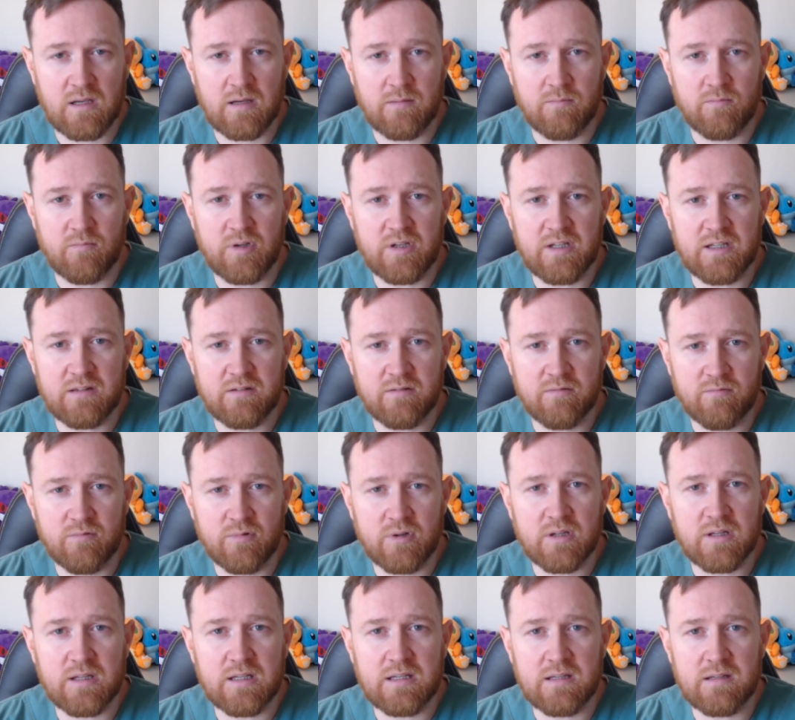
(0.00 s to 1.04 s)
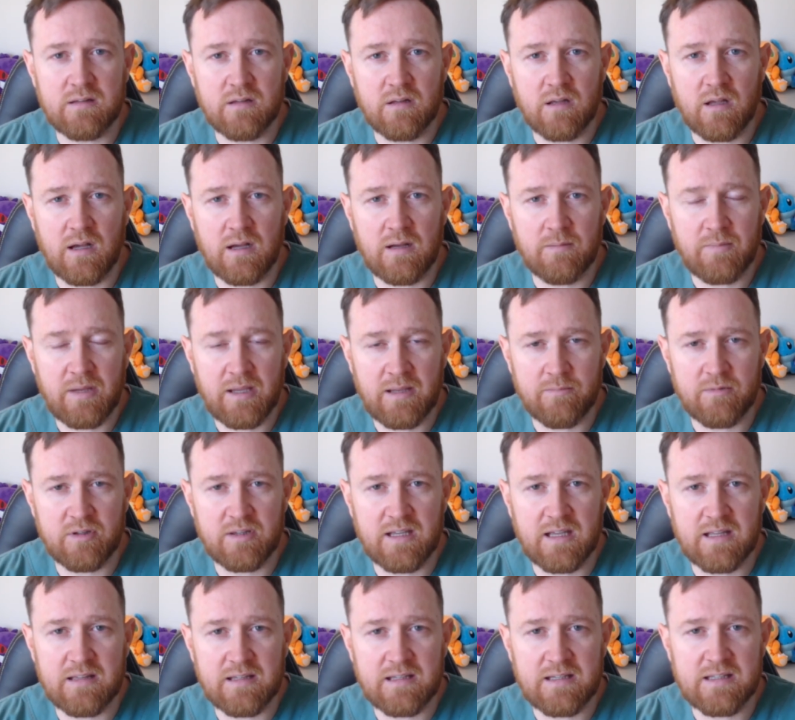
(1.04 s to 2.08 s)
we need to really hammer
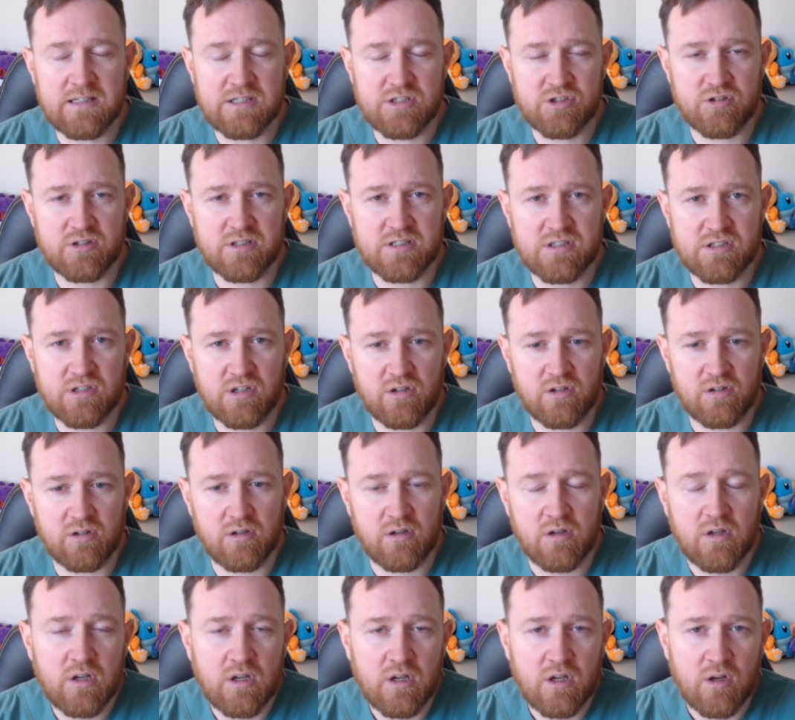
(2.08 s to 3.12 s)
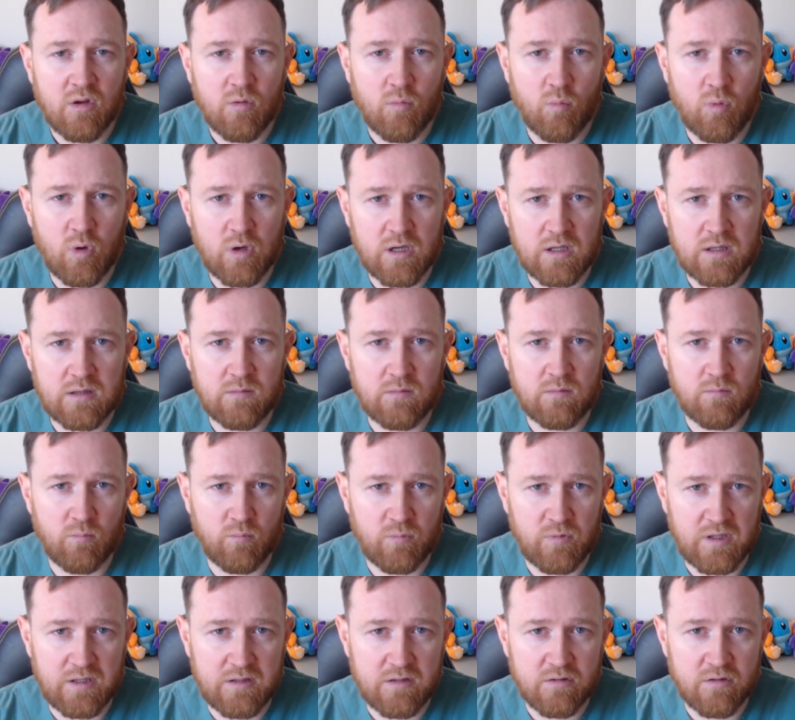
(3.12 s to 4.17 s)
down the history. So what I
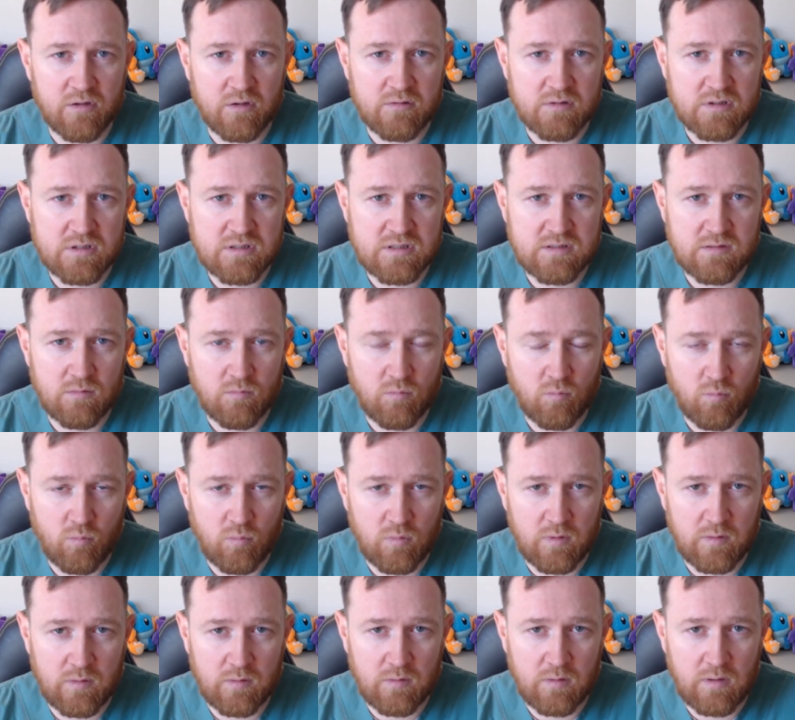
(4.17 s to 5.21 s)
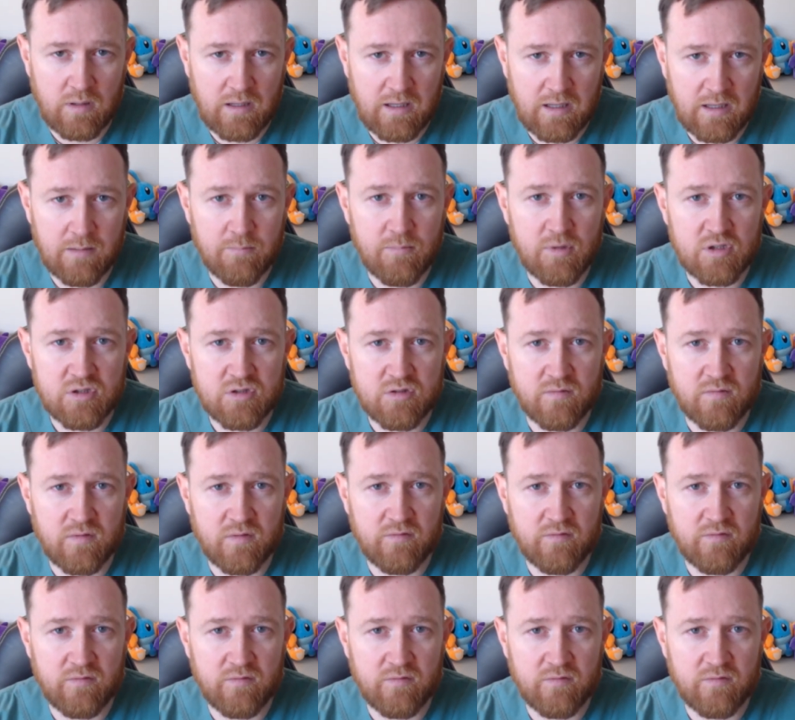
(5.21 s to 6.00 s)
need to know is how much of the